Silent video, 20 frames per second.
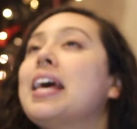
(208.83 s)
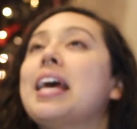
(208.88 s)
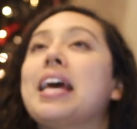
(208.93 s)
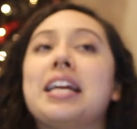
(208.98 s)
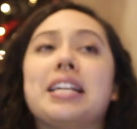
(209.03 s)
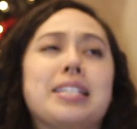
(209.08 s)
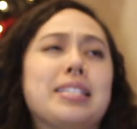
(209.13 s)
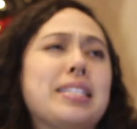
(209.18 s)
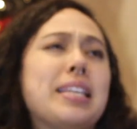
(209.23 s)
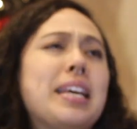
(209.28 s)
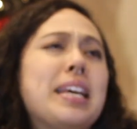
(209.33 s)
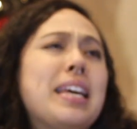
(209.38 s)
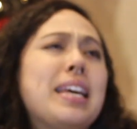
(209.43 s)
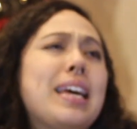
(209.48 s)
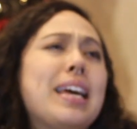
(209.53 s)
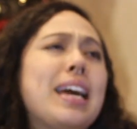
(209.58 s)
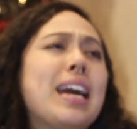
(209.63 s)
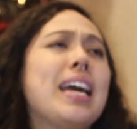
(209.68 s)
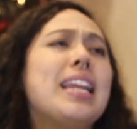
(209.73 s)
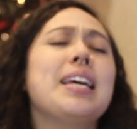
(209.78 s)
and just
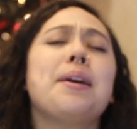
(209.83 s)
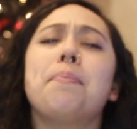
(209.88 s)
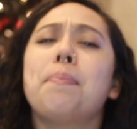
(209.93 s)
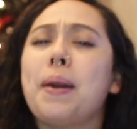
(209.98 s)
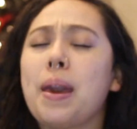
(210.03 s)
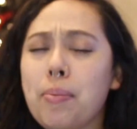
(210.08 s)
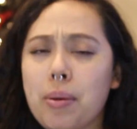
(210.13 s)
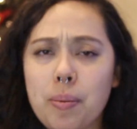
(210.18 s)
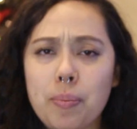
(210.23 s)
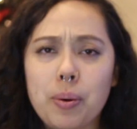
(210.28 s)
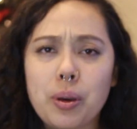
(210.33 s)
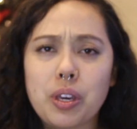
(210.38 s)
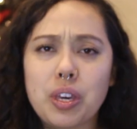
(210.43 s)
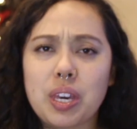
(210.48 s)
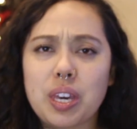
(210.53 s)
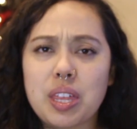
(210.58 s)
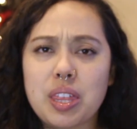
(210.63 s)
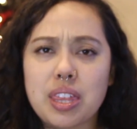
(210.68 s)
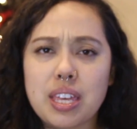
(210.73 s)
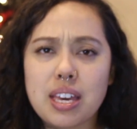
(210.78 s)
any baby book you
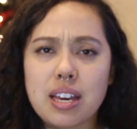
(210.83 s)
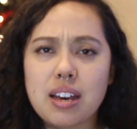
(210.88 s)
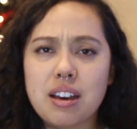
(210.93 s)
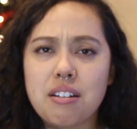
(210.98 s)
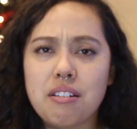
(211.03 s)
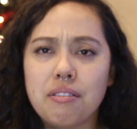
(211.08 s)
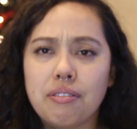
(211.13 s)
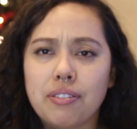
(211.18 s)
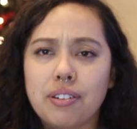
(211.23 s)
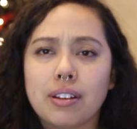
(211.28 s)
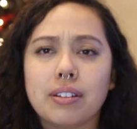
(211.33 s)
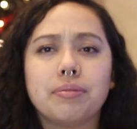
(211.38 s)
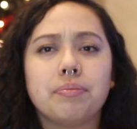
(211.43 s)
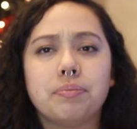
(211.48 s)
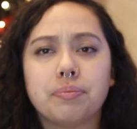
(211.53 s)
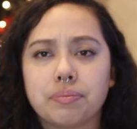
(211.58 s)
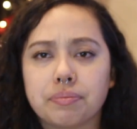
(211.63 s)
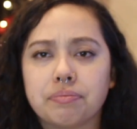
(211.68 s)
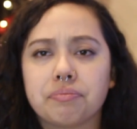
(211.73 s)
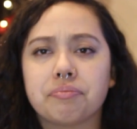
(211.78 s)
can think of.
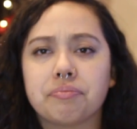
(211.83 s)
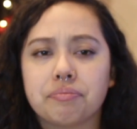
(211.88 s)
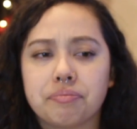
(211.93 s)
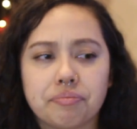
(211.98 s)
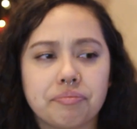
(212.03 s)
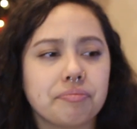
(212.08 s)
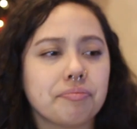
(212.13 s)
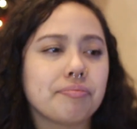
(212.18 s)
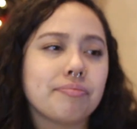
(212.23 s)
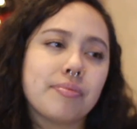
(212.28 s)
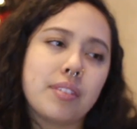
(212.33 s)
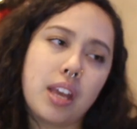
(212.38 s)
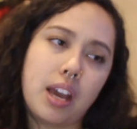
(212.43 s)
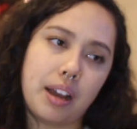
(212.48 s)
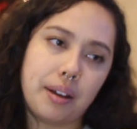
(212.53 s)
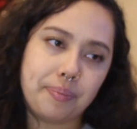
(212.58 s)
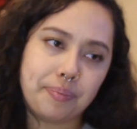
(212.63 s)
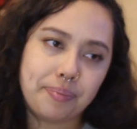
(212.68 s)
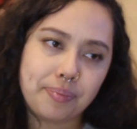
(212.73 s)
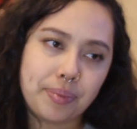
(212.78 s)
Yeah.